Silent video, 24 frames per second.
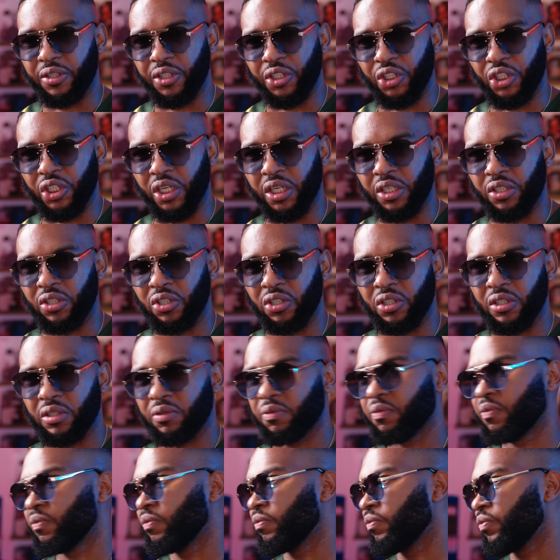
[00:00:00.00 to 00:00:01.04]
DJs.
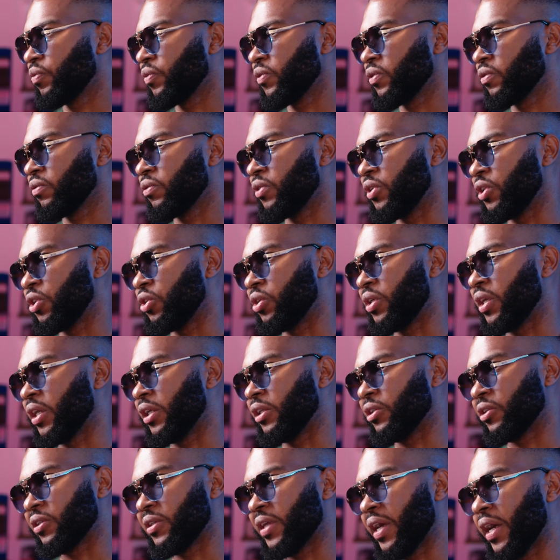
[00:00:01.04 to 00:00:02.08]
You need to get
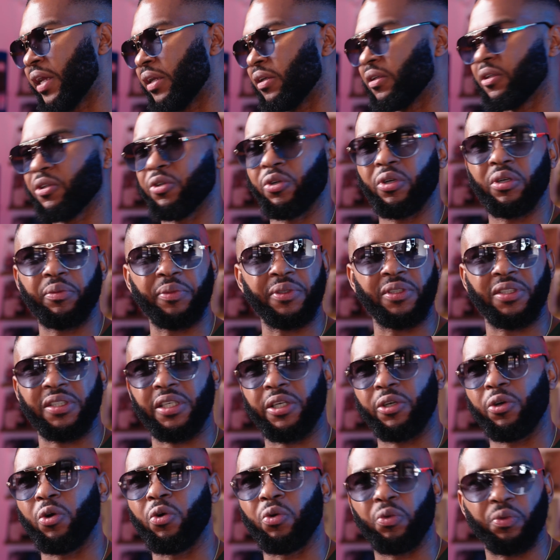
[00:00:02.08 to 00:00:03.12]
into that. You know what I mean?
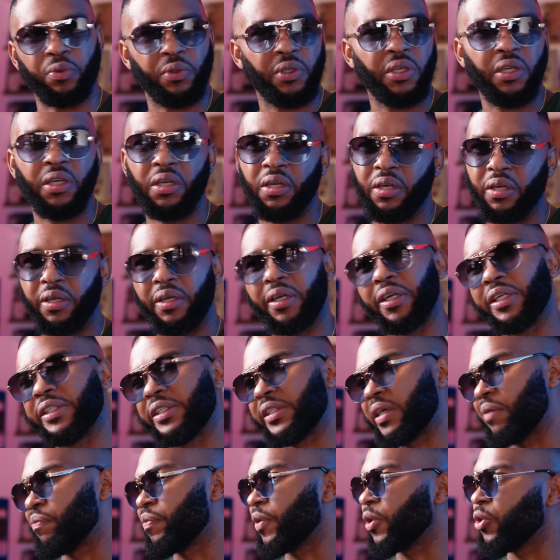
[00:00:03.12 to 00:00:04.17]
Say, oh, here's
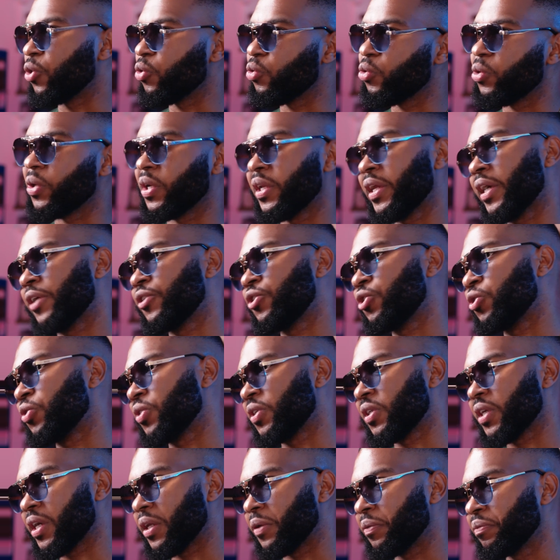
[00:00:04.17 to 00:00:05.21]
something new you can add to your
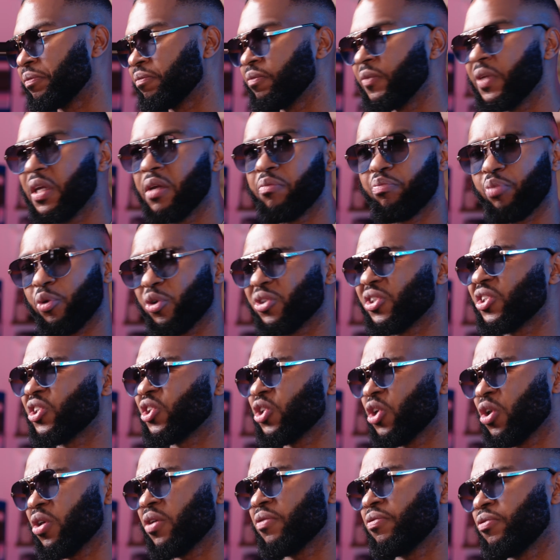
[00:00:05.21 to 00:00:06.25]
set. Because there's a
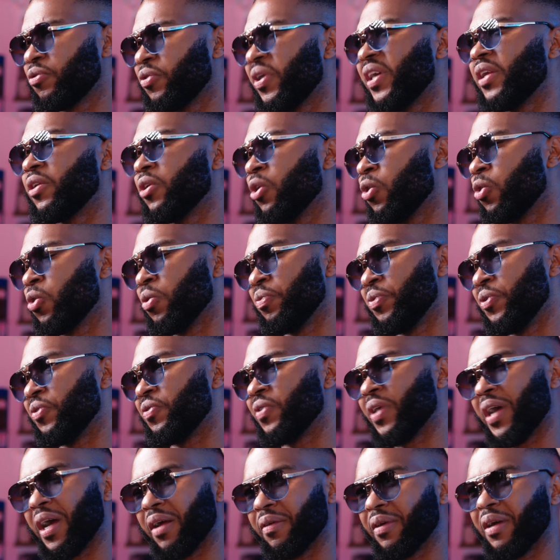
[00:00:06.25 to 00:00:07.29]
lot of great local
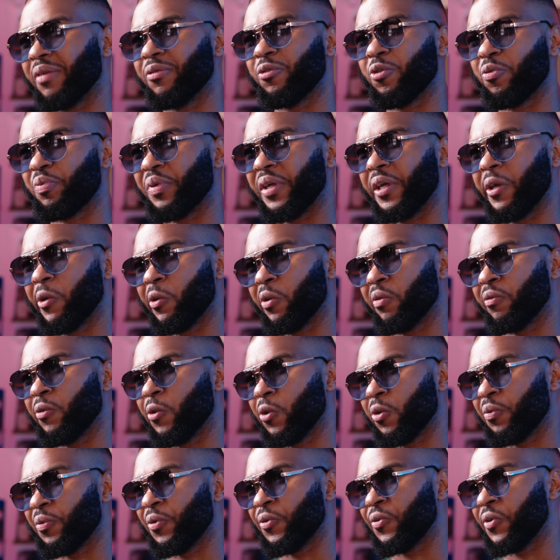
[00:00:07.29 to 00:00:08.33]
music. I do play a lot of
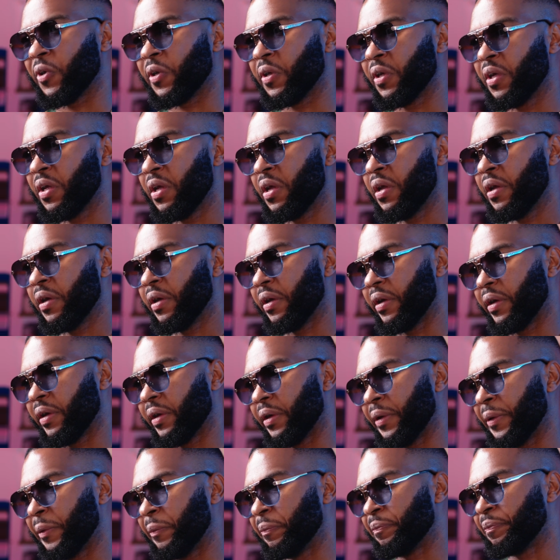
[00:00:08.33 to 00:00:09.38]
local music.
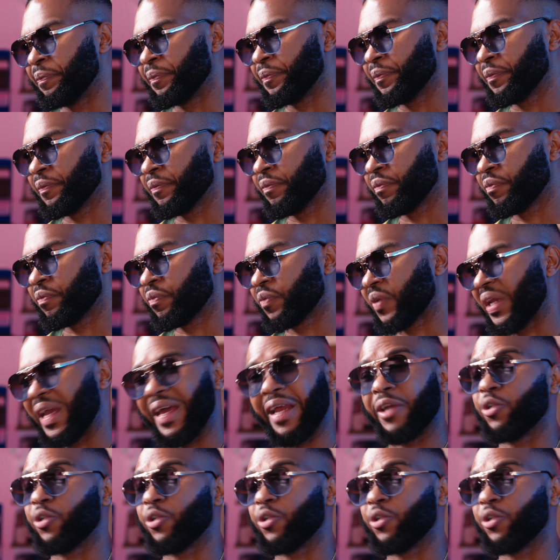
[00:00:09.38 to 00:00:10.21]
Um, and